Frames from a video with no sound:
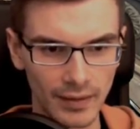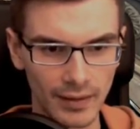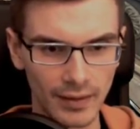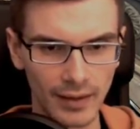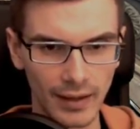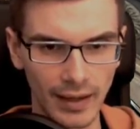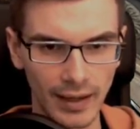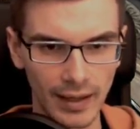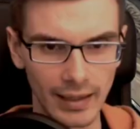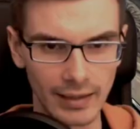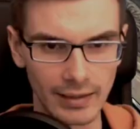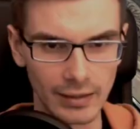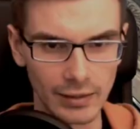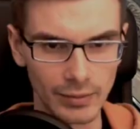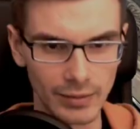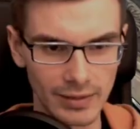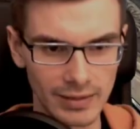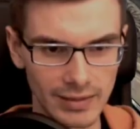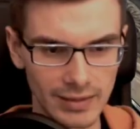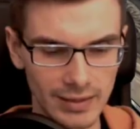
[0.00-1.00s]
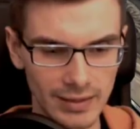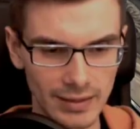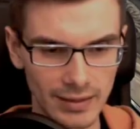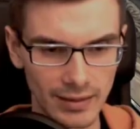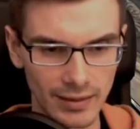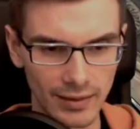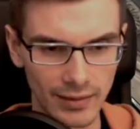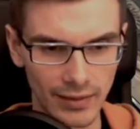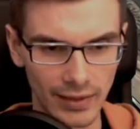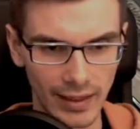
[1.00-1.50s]
And you will see
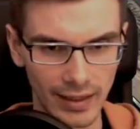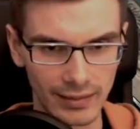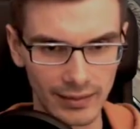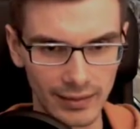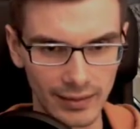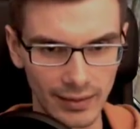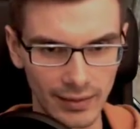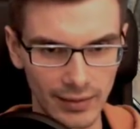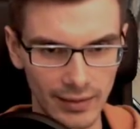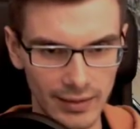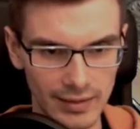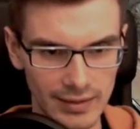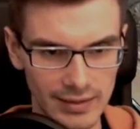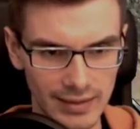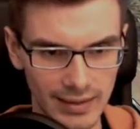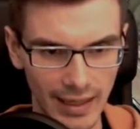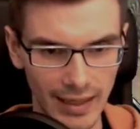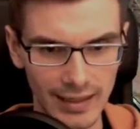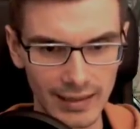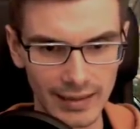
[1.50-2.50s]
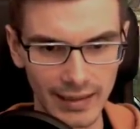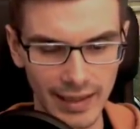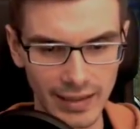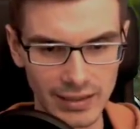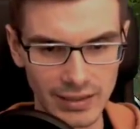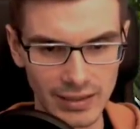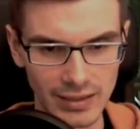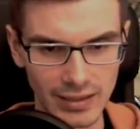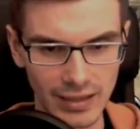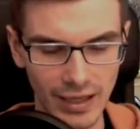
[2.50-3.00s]
that this skull
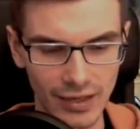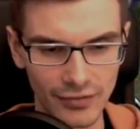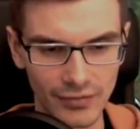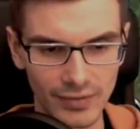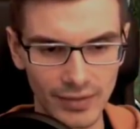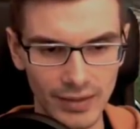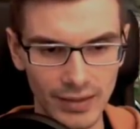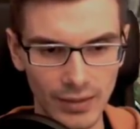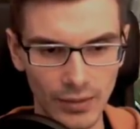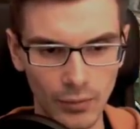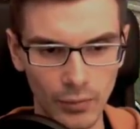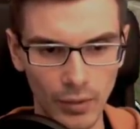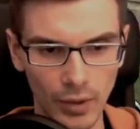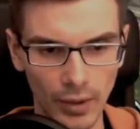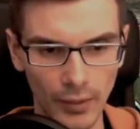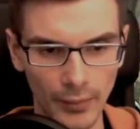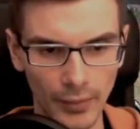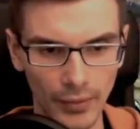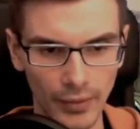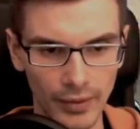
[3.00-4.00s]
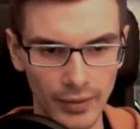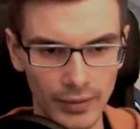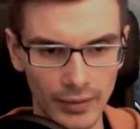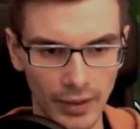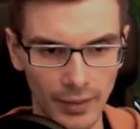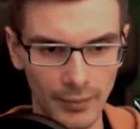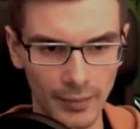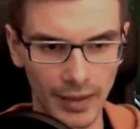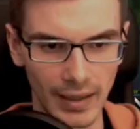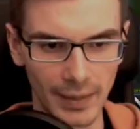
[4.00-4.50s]
actually gave me 1 point
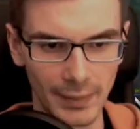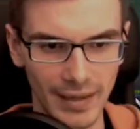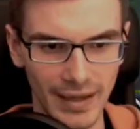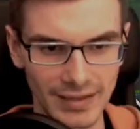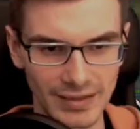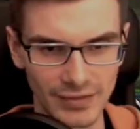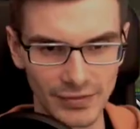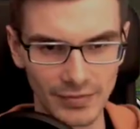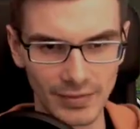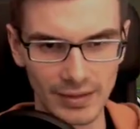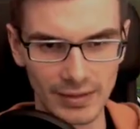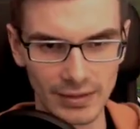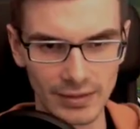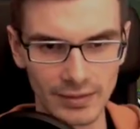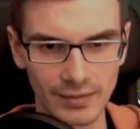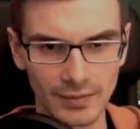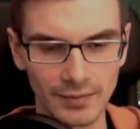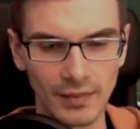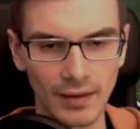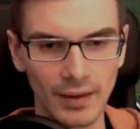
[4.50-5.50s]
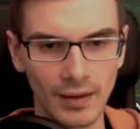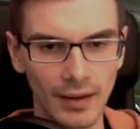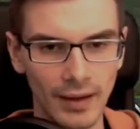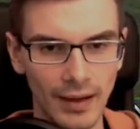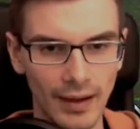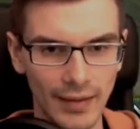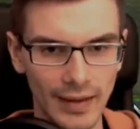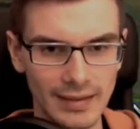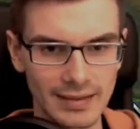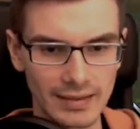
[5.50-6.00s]
on my passive meter.
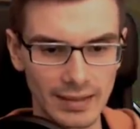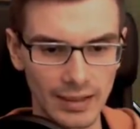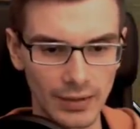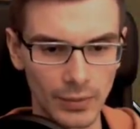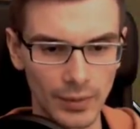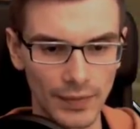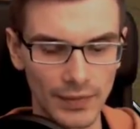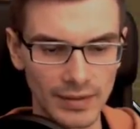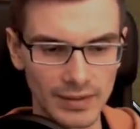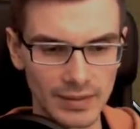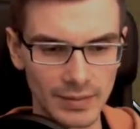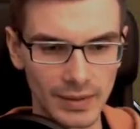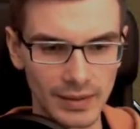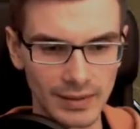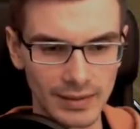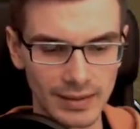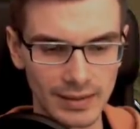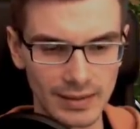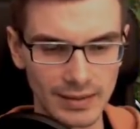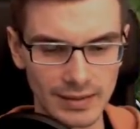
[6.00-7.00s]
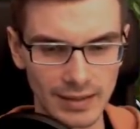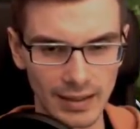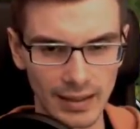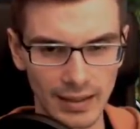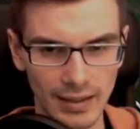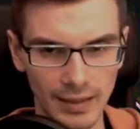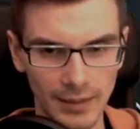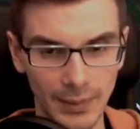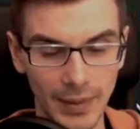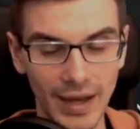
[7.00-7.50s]
And that's what this ability is
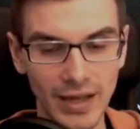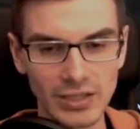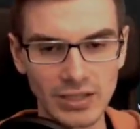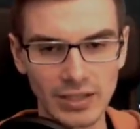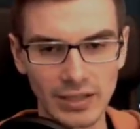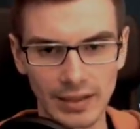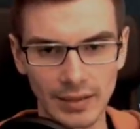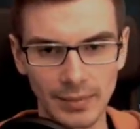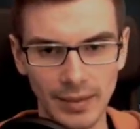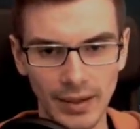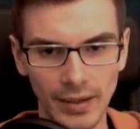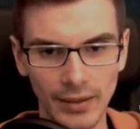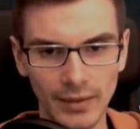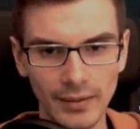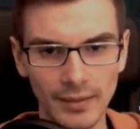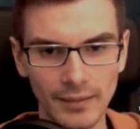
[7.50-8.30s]
partially about.